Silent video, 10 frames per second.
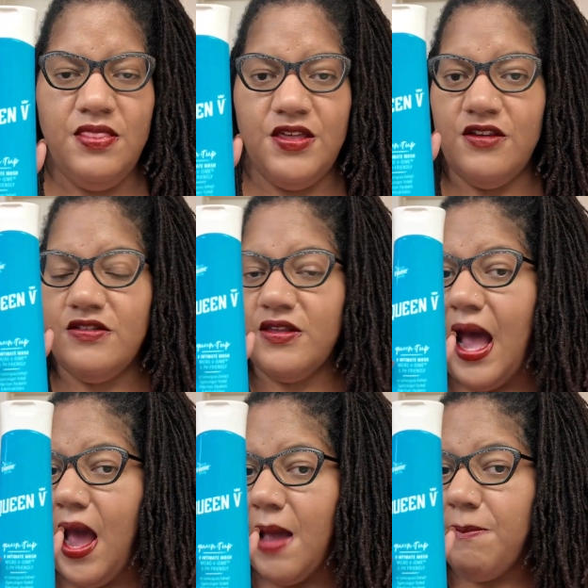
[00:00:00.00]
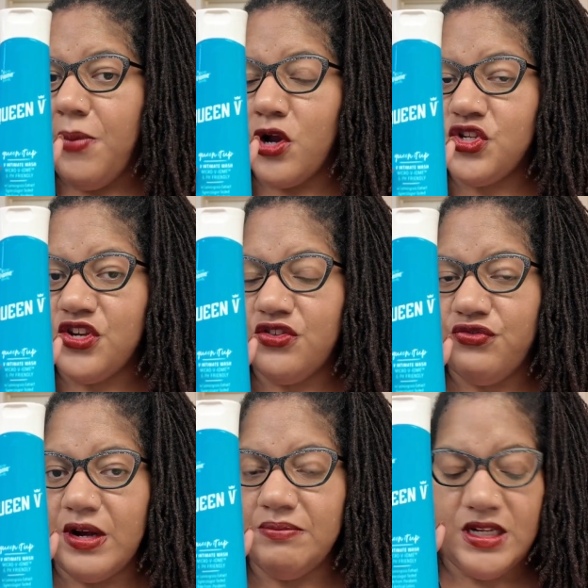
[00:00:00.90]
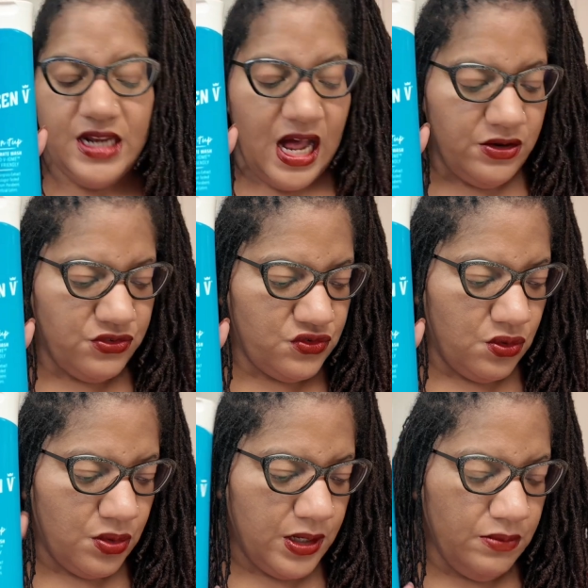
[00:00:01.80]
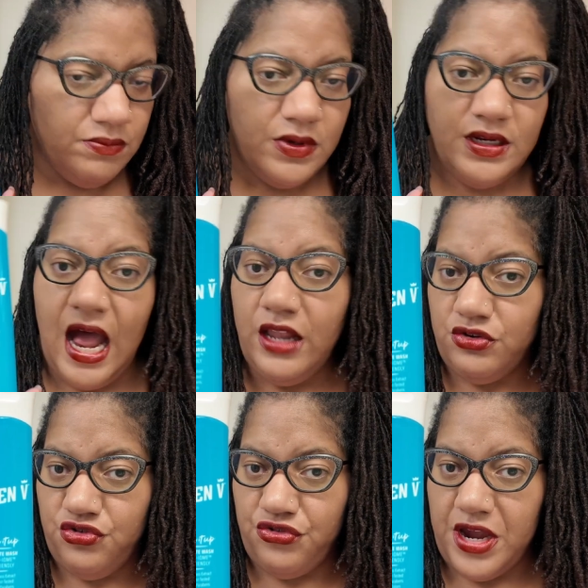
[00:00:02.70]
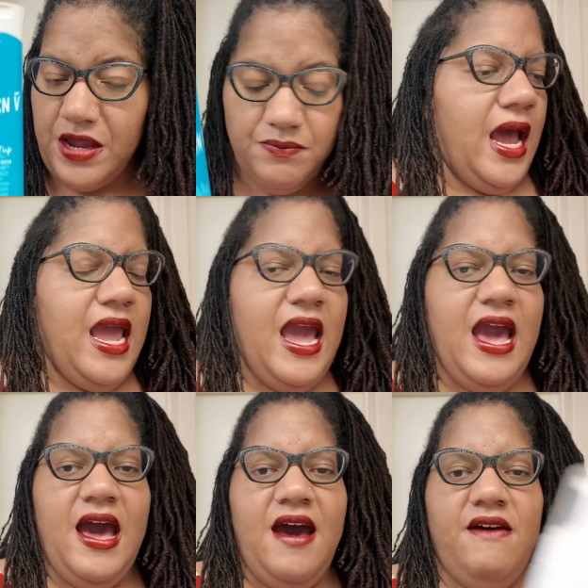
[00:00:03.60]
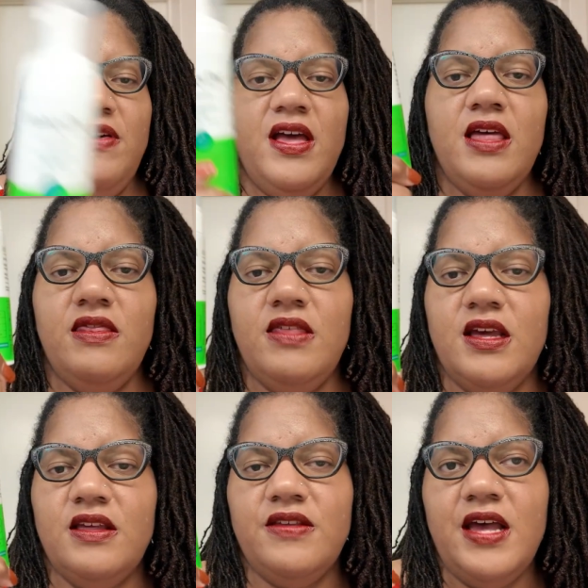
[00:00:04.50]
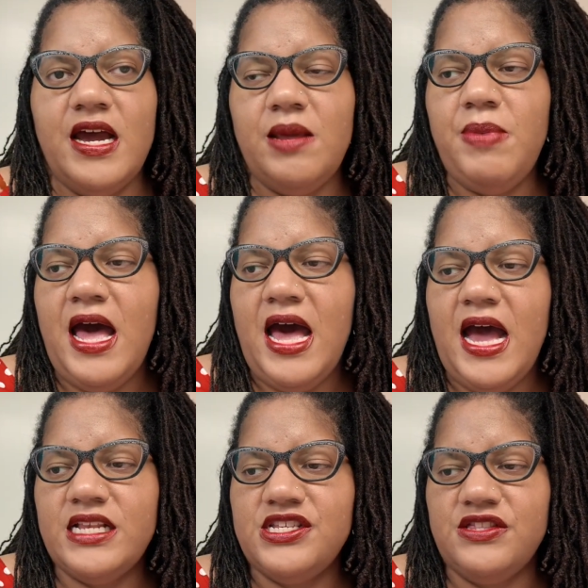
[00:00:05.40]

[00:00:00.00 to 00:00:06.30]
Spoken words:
This I purchased from the dollar store, Dollar Tree. I have this Honey Pot.